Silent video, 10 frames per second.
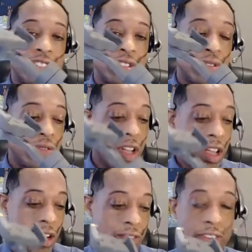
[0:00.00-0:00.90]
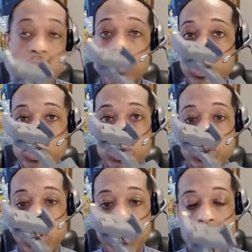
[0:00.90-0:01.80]
shoot virtual
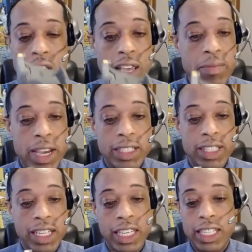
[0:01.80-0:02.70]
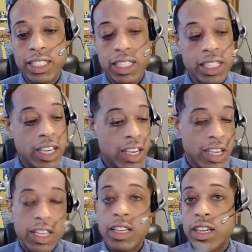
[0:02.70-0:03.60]
tours. It makes it easy
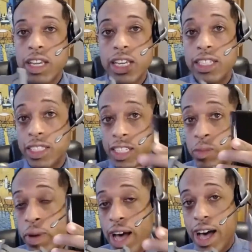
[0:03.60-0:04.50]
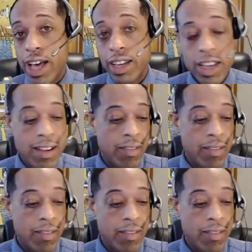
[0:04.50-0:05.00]
as pie.